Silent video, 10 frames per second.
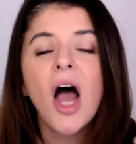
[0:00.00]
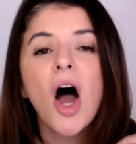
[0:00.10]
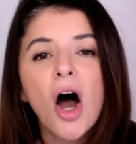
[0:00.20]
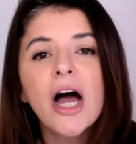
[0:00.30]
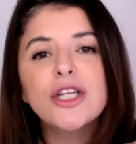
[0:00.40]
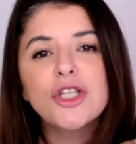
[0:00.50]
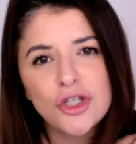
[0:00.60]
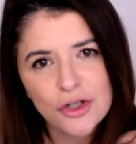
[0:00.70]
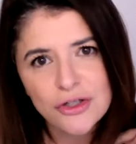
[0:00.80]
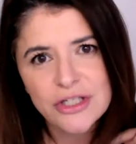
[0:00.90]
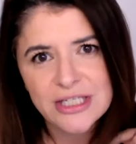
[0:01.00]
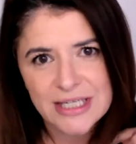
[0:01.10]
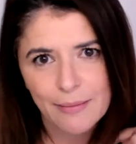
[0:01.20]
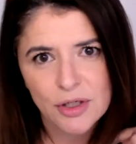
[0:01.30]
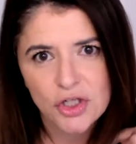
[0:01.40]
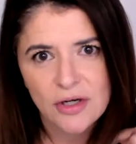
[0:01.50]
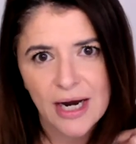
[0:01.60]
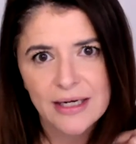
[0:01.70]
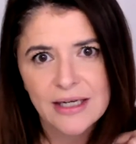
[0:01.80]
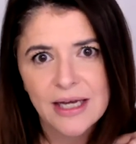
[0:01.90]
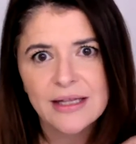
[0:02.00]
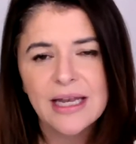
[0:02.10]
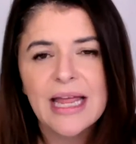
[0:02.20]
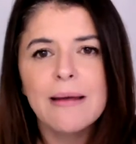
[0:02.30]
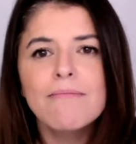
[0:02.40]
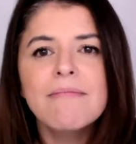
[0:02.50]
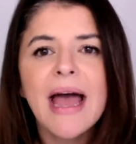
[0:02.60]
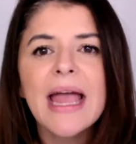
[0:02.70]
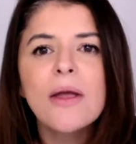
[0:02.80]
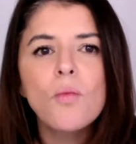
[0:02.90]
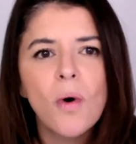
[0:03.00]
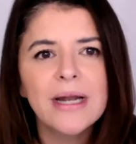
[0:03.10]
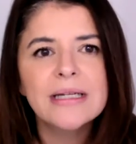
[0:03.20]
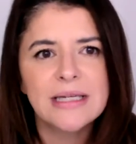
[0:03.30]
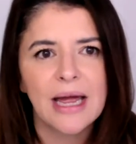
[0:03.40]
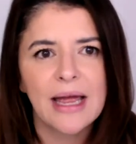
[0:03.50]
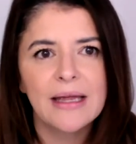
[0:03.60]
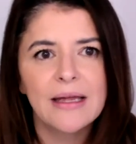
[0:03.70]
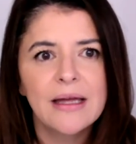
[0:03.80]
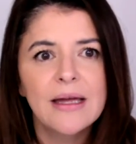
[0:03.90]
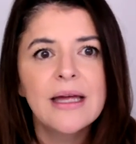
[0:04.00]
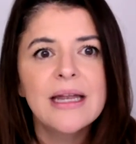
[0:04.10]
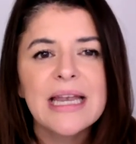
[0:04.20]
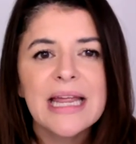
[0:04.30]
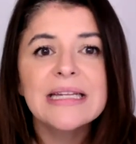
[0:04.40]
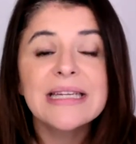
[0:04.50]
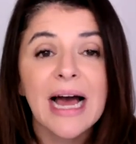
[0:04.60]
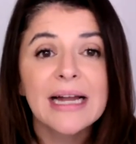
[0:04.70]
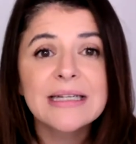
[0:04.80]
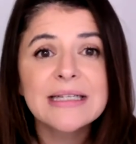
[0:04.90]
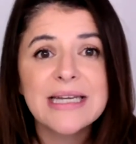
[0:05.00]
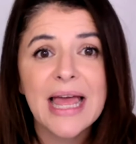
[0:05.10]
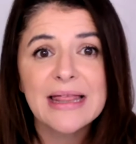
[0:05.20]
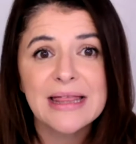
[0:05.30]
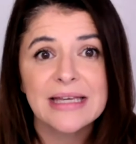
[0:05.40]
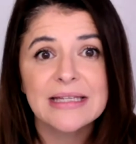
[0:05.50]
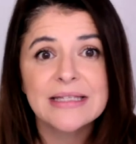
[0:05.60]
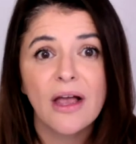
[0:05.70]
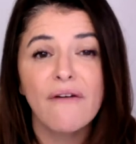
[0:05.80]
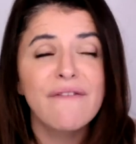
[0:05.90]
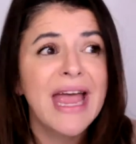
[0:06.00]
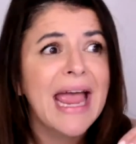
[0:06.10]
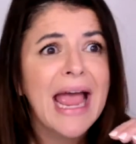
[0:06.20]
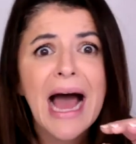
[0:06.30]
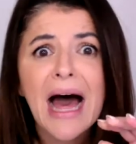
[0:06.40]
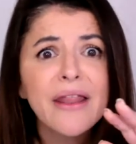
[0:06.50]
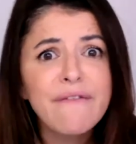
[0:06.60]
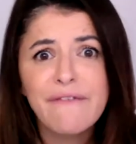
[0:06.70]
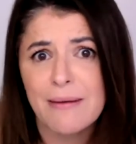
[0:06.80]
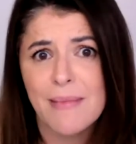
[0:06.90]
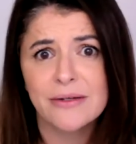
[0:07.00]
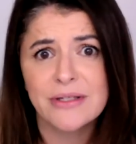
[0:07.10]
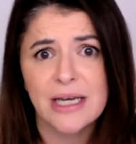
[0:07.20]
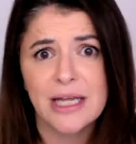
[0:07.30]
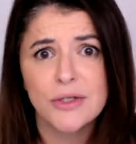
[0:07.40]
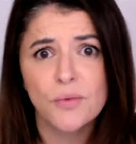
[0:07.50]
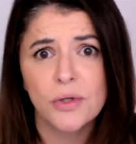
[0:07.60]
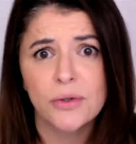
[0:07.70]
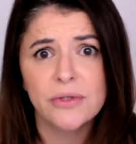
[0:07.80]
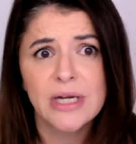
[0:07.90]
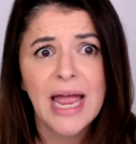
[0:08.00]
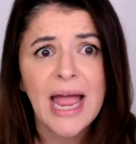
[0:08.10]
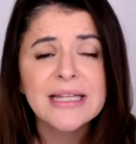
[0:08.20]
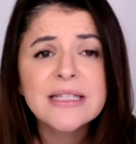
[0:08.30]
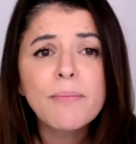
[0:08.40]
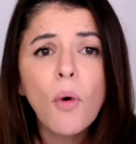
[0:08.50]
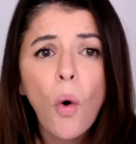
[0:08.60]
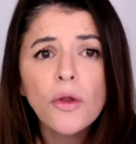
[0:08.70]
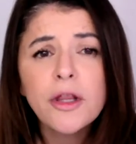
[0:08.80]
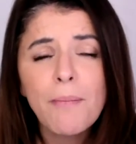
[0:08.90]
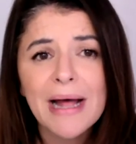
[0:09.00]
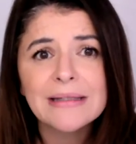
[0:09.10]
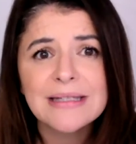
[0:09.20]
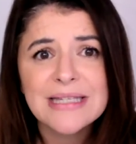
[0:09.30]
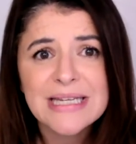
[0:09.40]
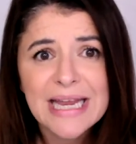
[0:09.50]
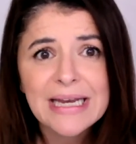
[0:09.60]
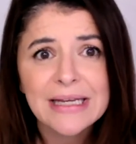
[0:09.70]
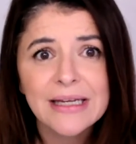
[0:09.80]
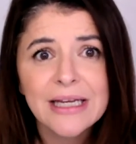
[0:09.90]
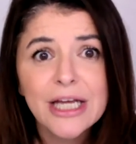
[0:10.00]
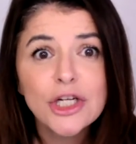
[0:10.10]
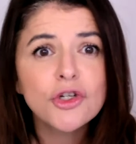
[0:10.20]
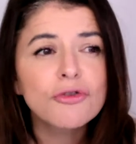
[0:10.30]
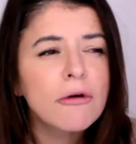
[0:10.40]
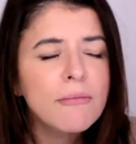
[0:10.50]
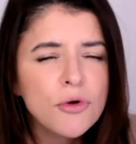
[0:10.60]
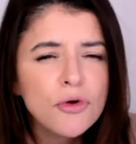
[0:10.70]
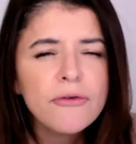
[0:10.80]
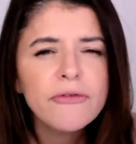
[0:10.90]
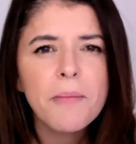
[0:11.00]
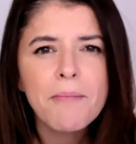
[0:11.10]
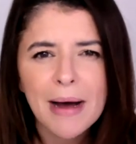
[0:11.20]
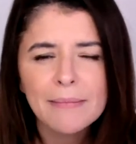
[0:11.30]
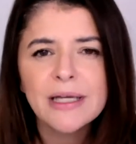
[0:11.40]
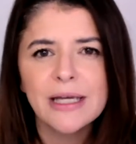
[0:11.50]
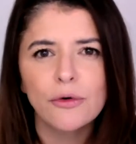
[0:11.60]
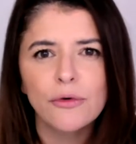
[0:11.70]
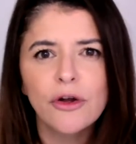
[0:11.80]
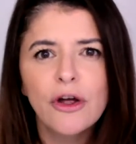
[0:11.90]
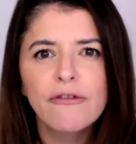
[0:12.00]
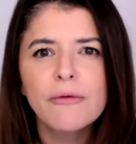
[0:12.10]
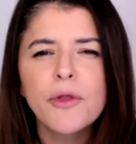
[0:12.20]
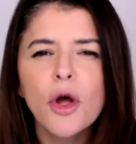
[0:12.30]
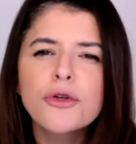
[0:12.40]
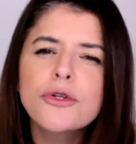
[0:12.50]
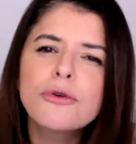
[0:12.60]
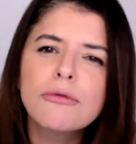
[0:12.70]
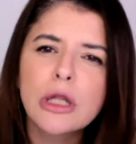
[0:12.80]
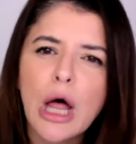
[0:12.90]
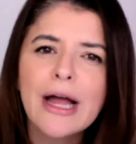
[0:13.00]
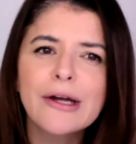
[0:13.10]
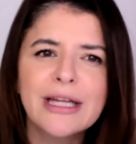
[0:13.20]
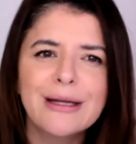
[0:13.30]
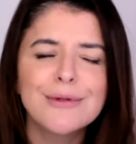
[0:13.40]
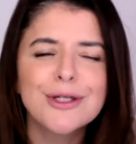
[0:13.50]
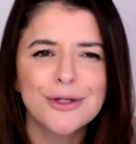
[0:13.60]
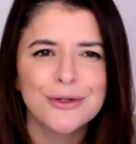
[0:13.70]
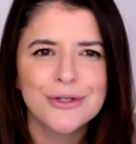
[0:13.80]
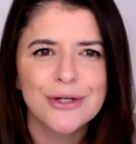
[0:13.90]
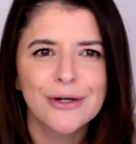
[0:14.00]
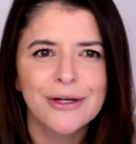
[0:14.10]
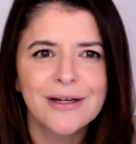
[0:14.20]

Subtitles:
I choose to demonstrate that he may one day need to understand this of other females in his world and support the balance needed to remove the mum guilt from those who rely on him to do so.